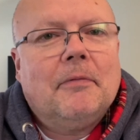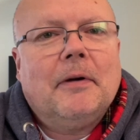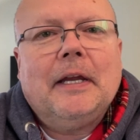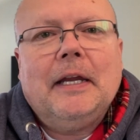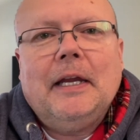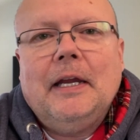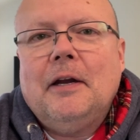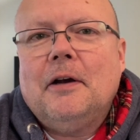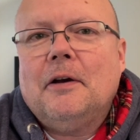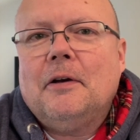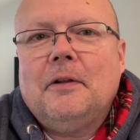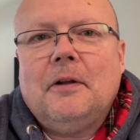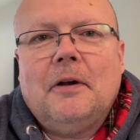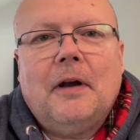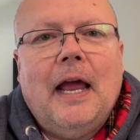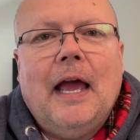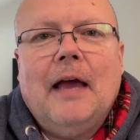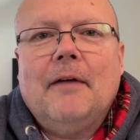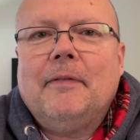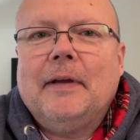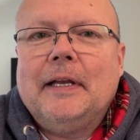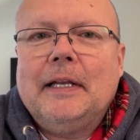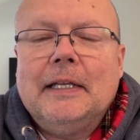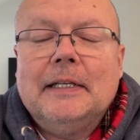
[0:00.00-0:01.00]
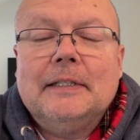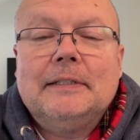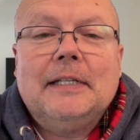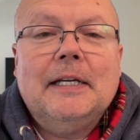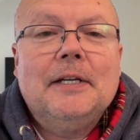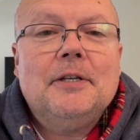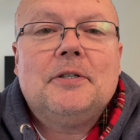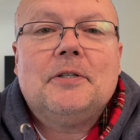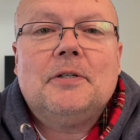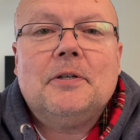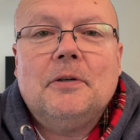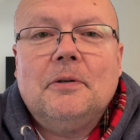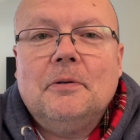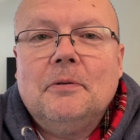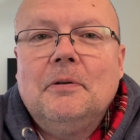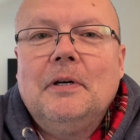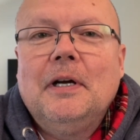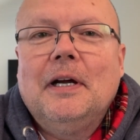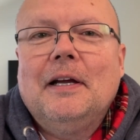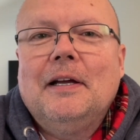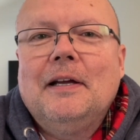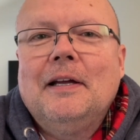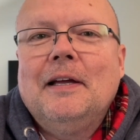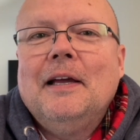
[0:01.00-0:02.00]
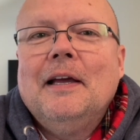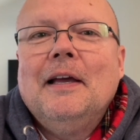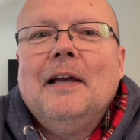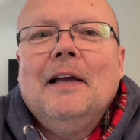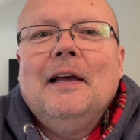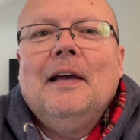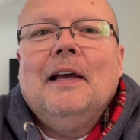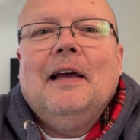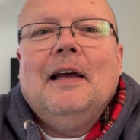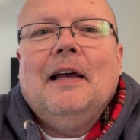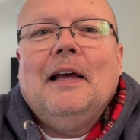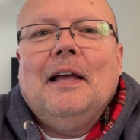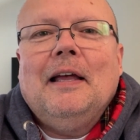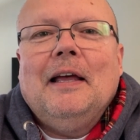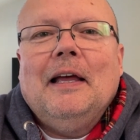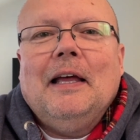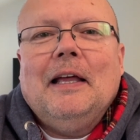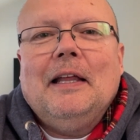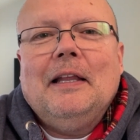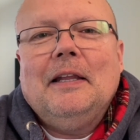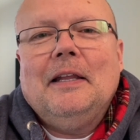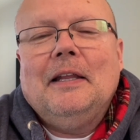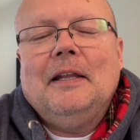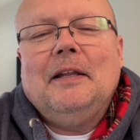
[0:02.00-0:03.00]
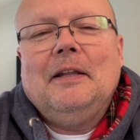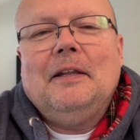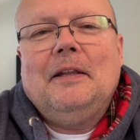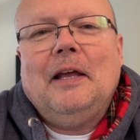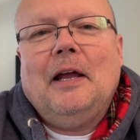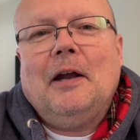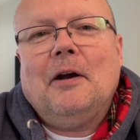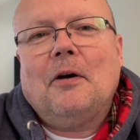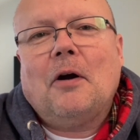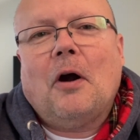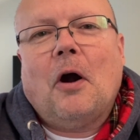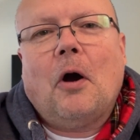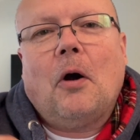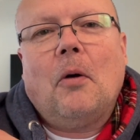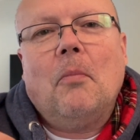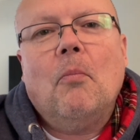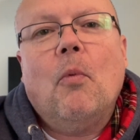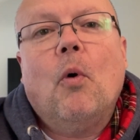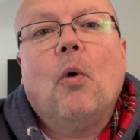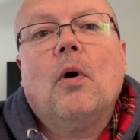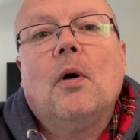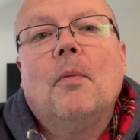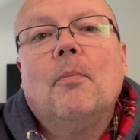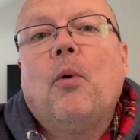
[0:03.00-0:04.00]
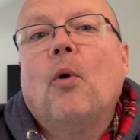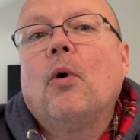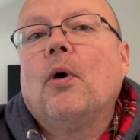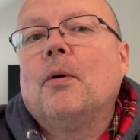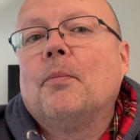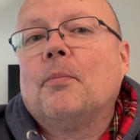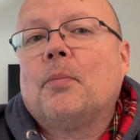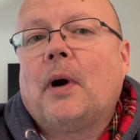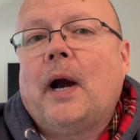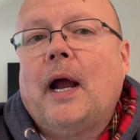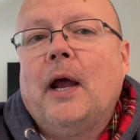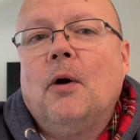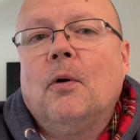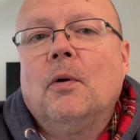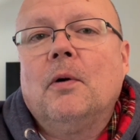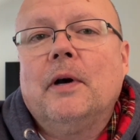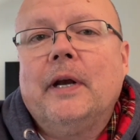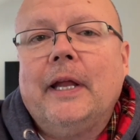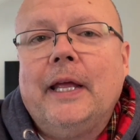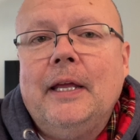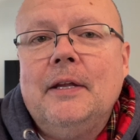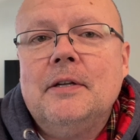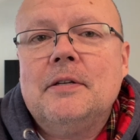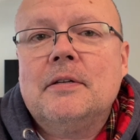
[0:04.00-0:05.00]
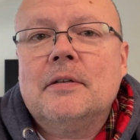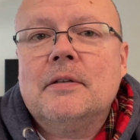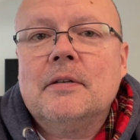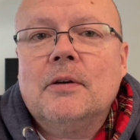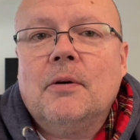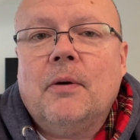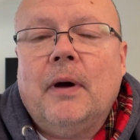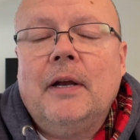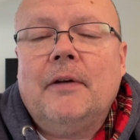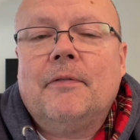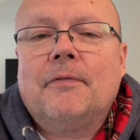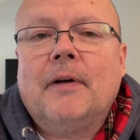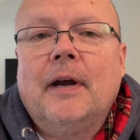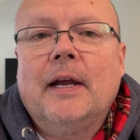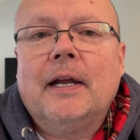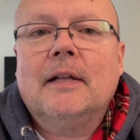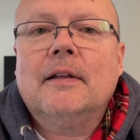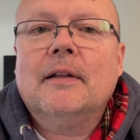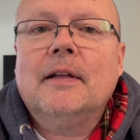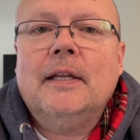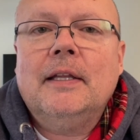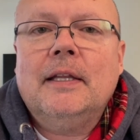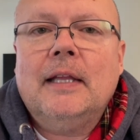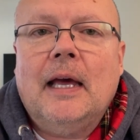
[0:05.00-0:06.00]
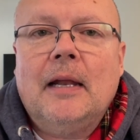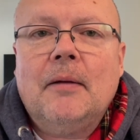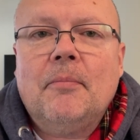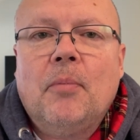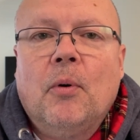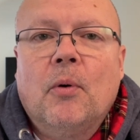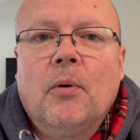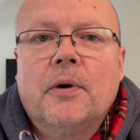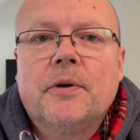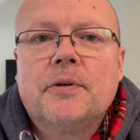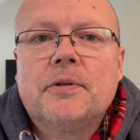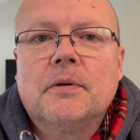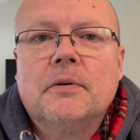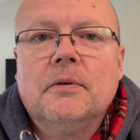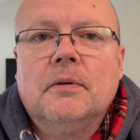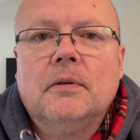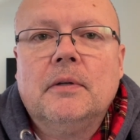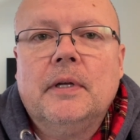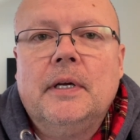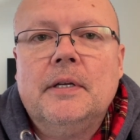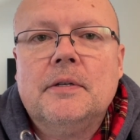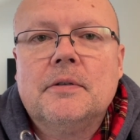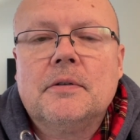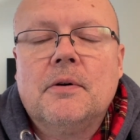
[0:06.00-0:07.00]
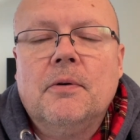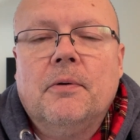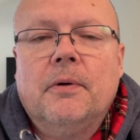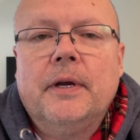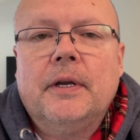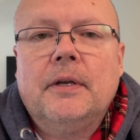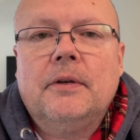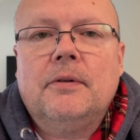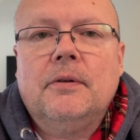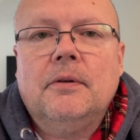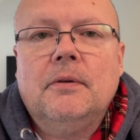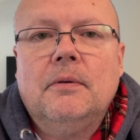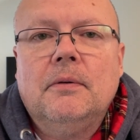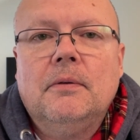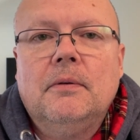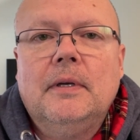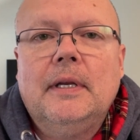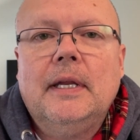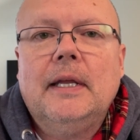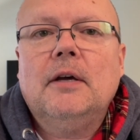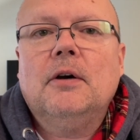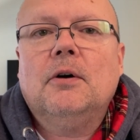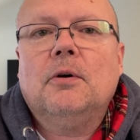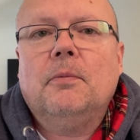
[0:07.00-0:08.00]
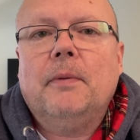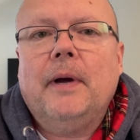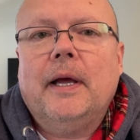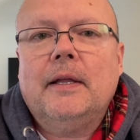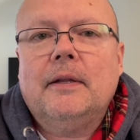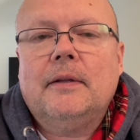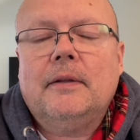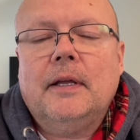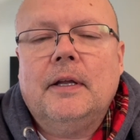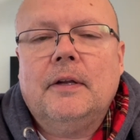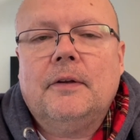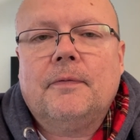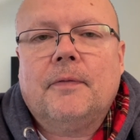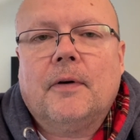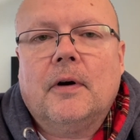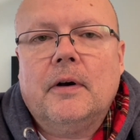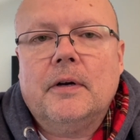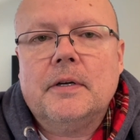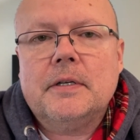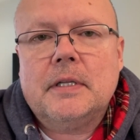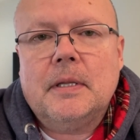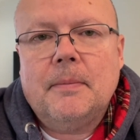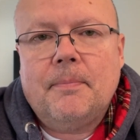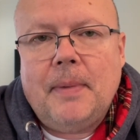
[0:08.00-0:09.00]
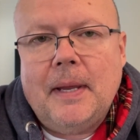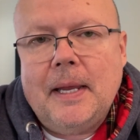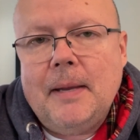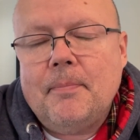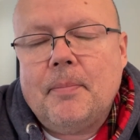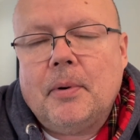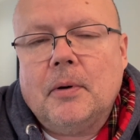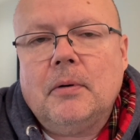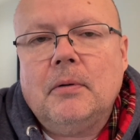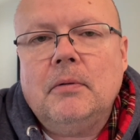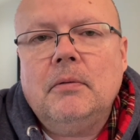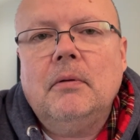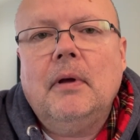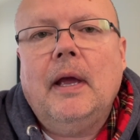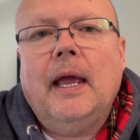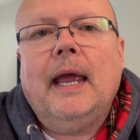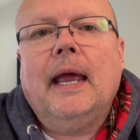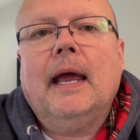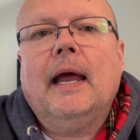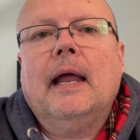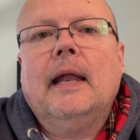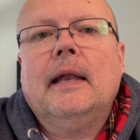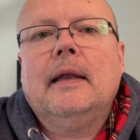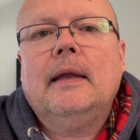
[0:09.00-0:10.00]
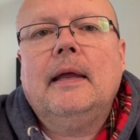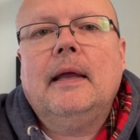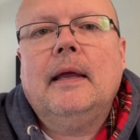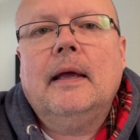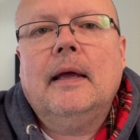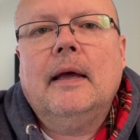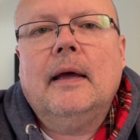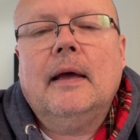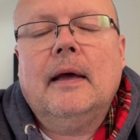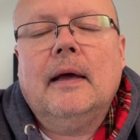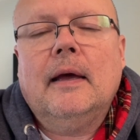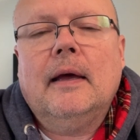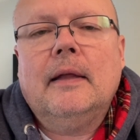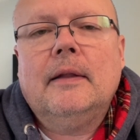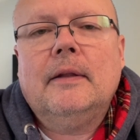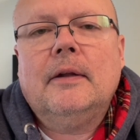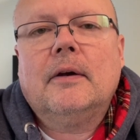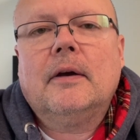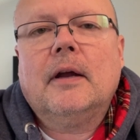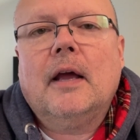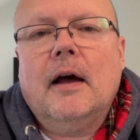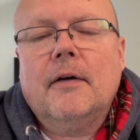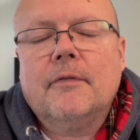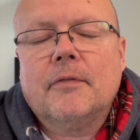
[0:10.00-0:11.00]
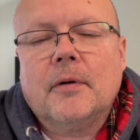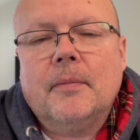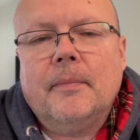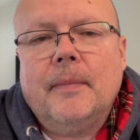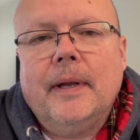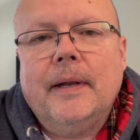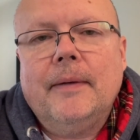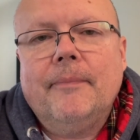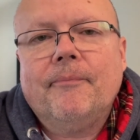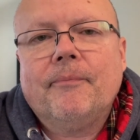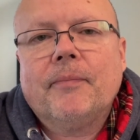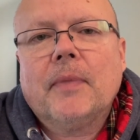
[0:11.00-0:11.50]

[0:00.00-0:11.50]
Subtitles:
year they're having this issue, there are more important priorities, quite frankly, that Portugal is going to deal with as far as the people and their government,